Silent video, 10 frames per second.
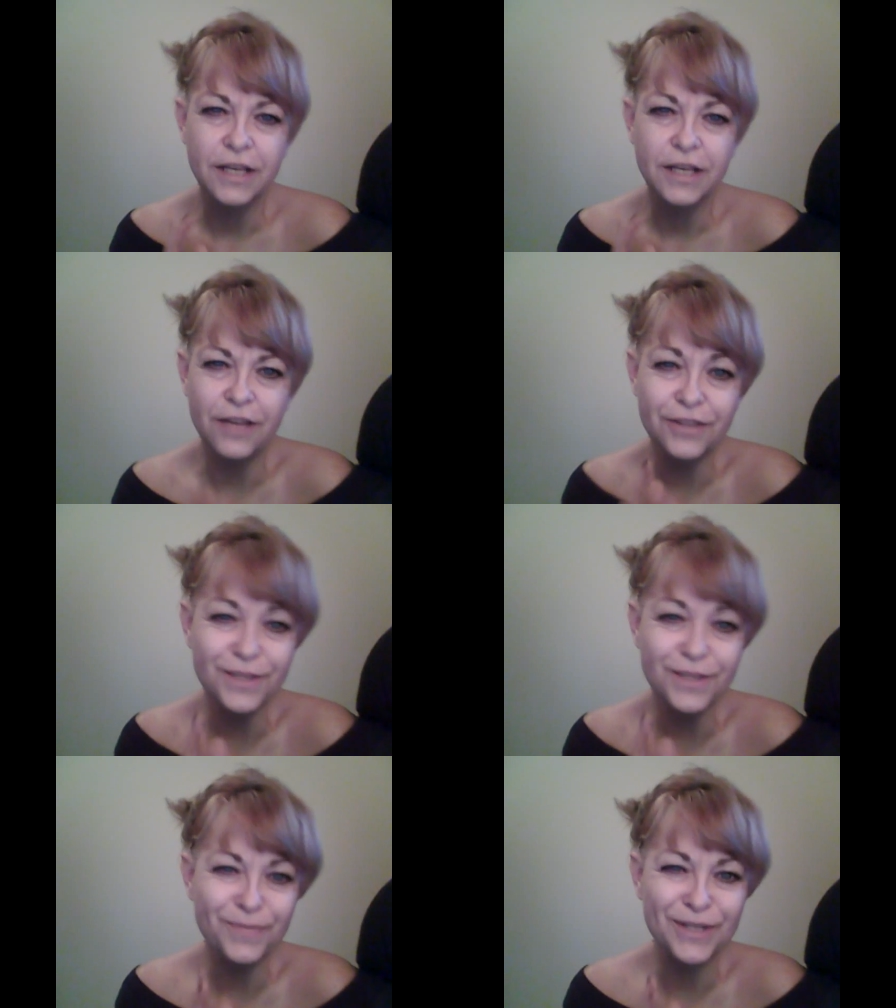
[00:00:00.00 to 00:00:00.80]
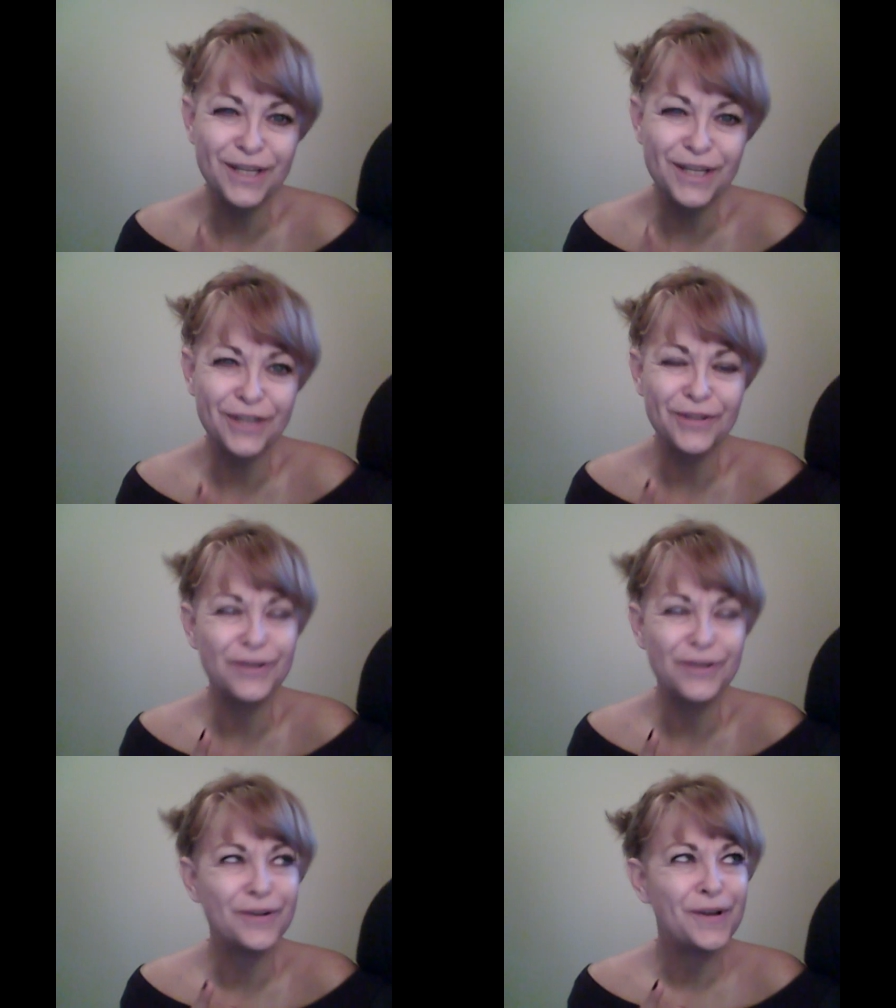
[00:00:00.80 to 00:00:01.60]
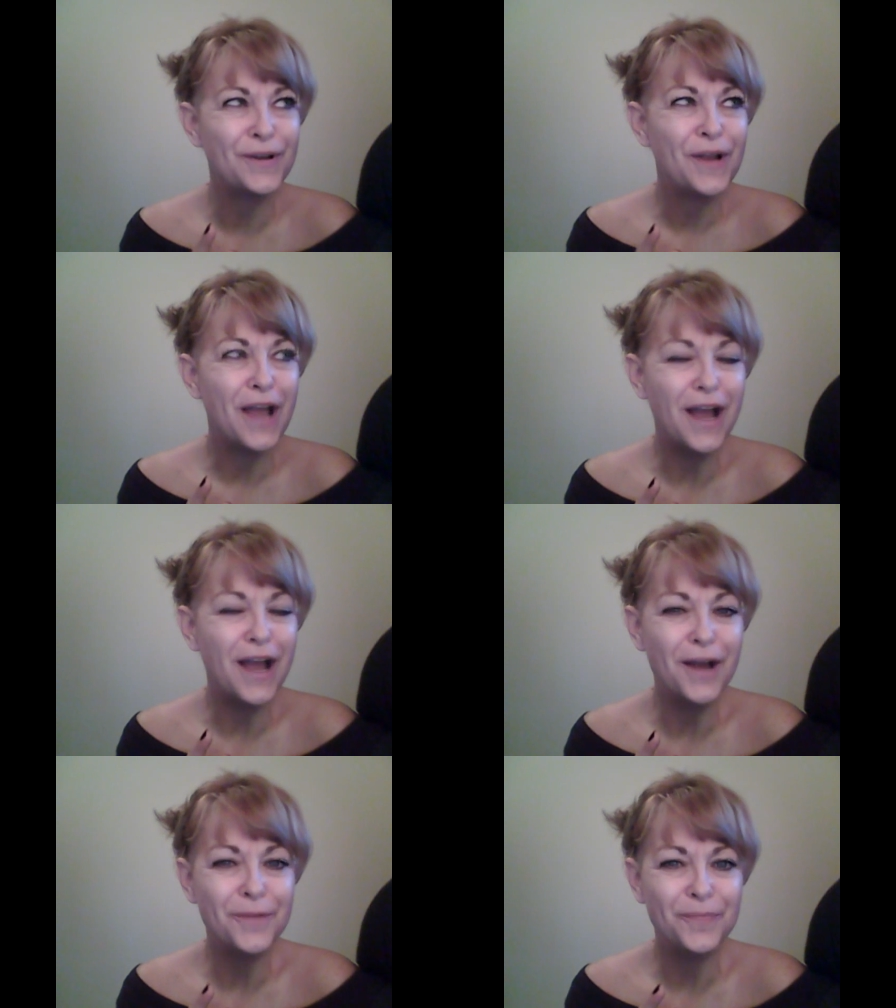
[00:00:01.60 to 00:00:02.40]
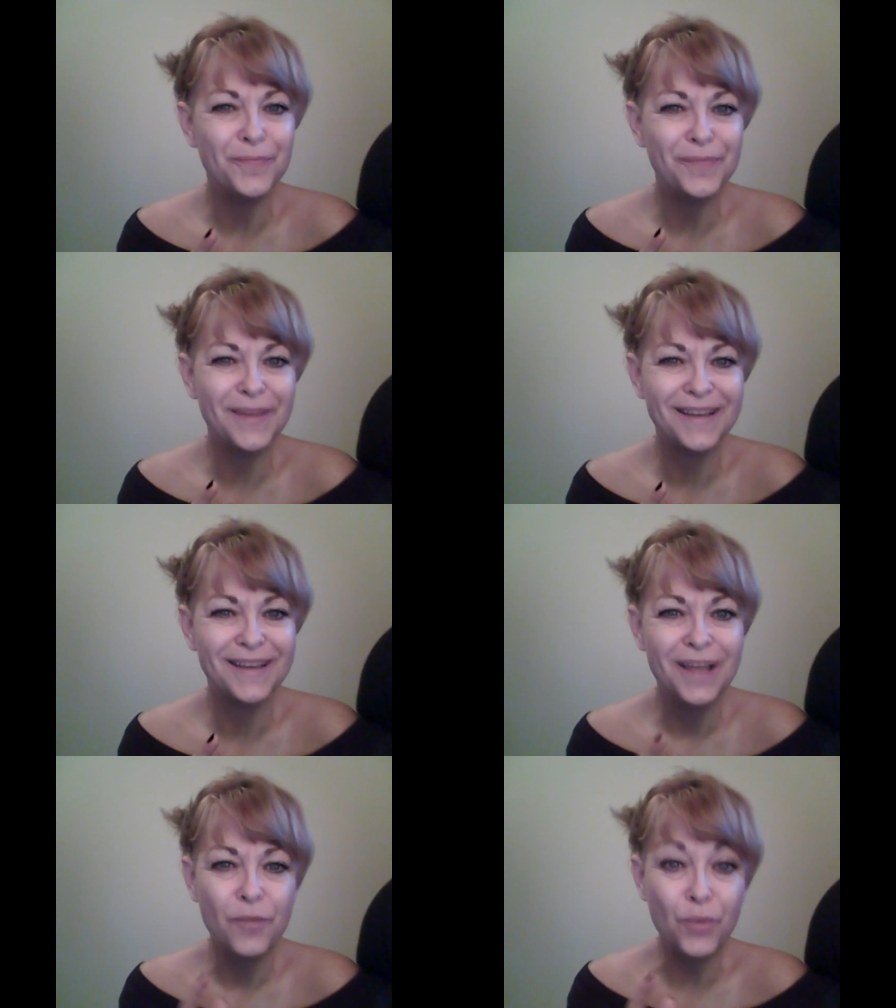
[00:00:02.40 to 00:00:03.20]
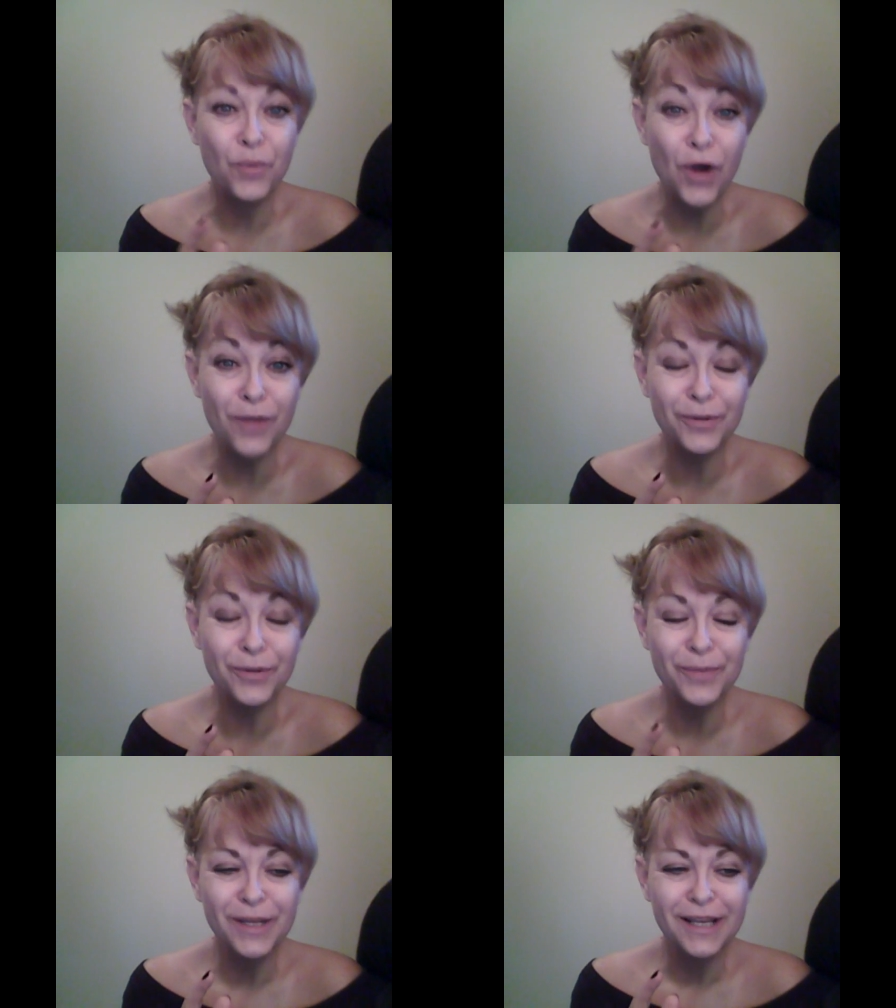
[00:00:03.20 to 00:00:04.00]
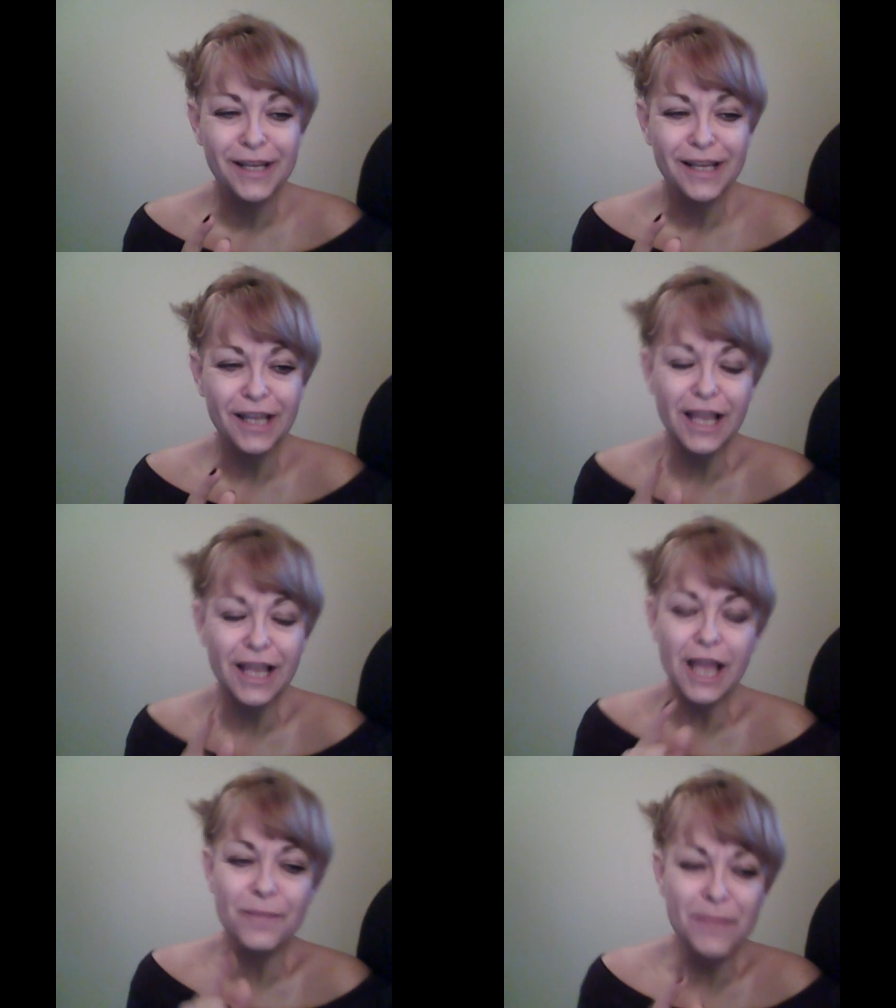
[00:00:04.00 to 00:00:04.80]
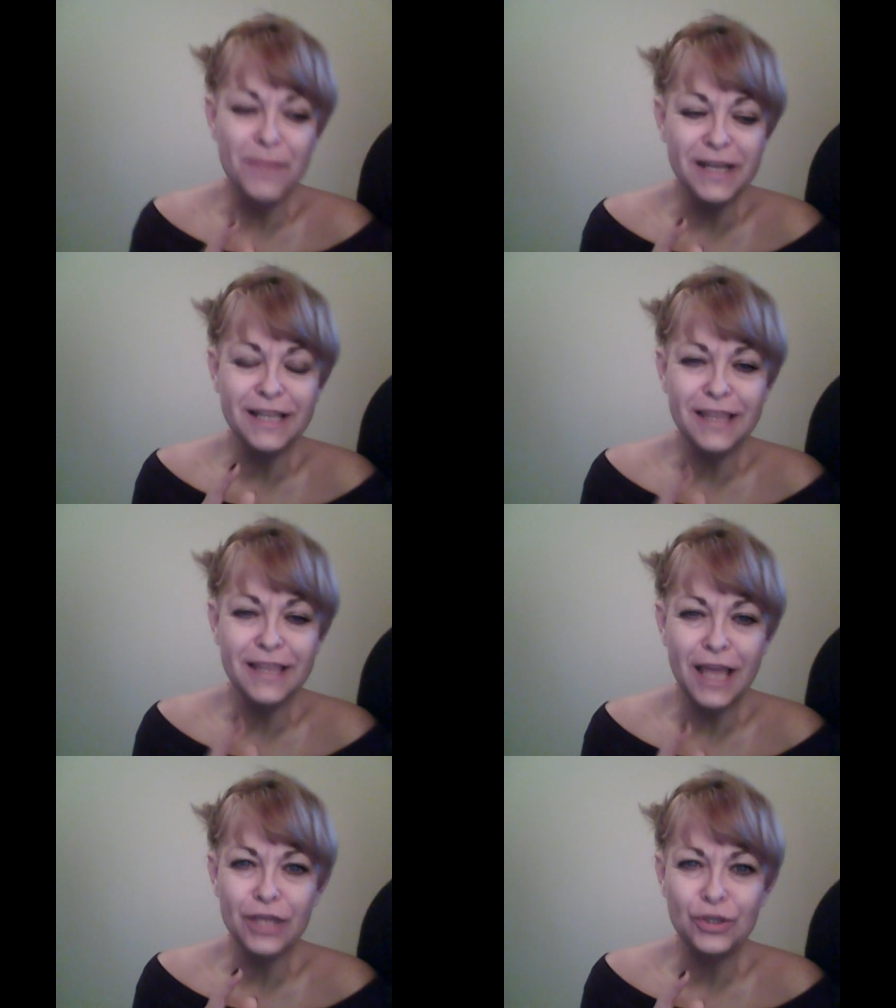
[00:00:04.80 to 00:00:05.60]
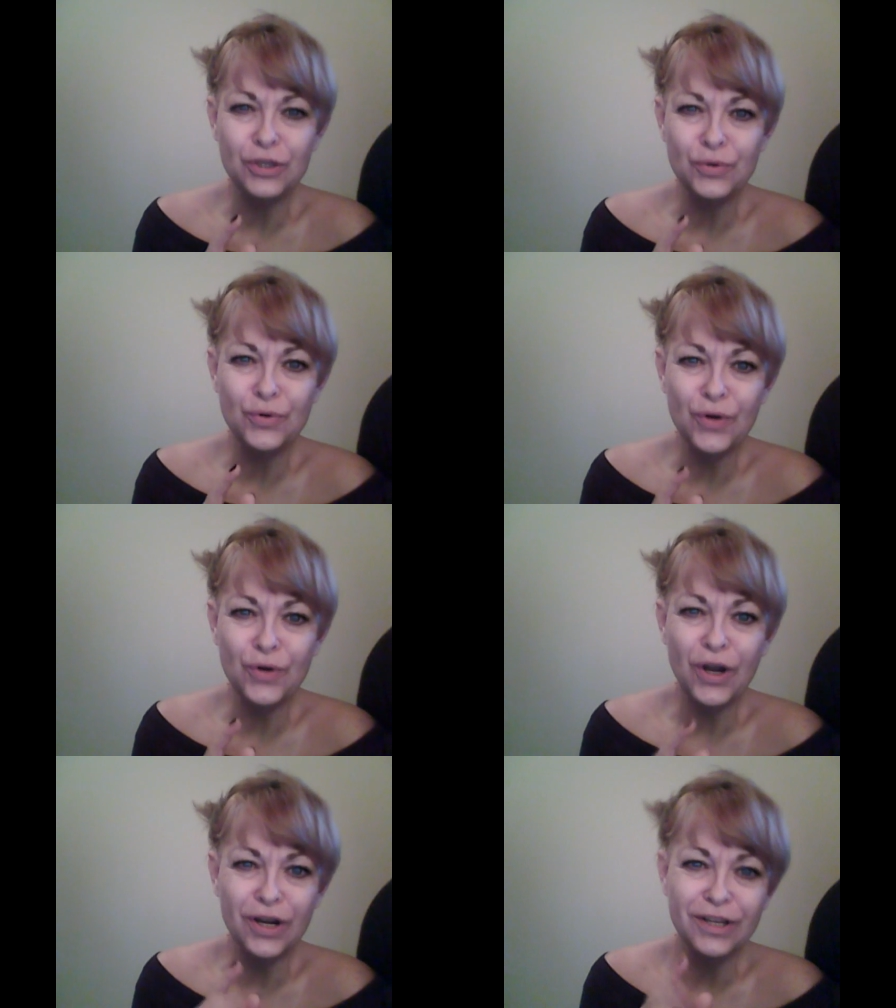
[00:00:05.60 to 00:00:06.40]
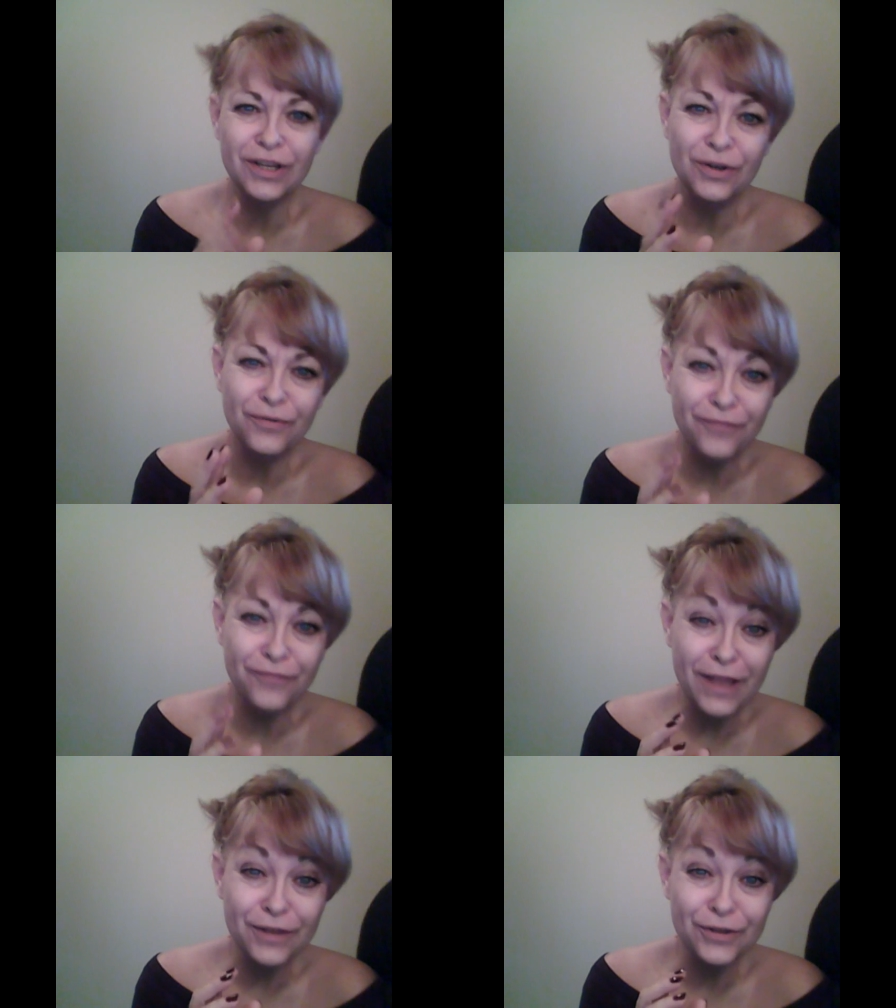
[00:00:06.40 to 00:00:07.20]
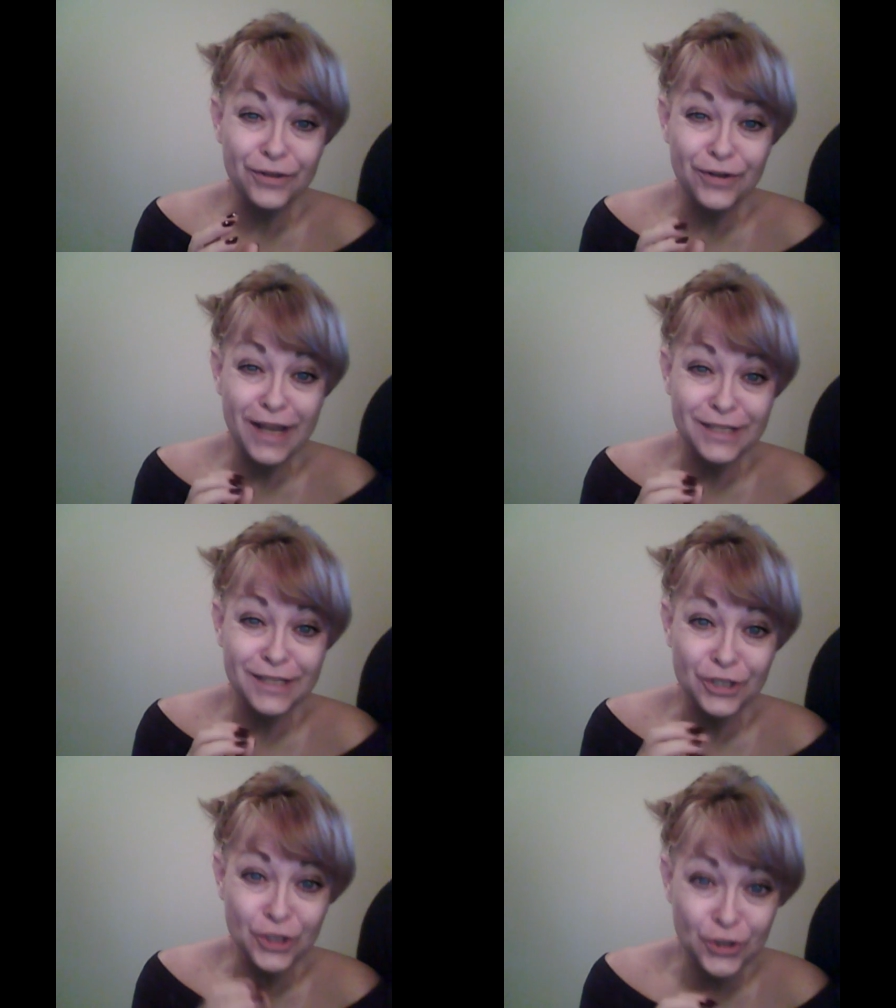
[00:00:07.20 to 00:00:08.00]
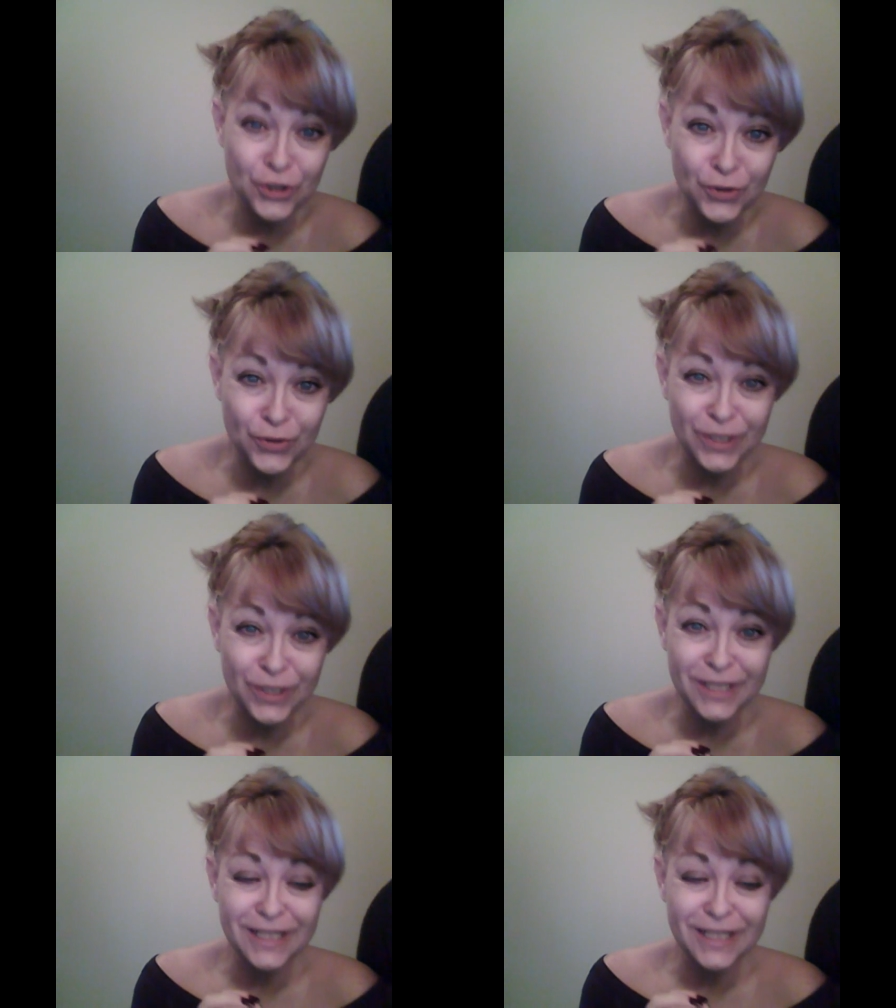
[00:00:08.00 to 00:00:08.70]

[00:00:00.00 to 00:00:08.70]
Now this particular um, problem. Admitting that you are, you know, failure as a student,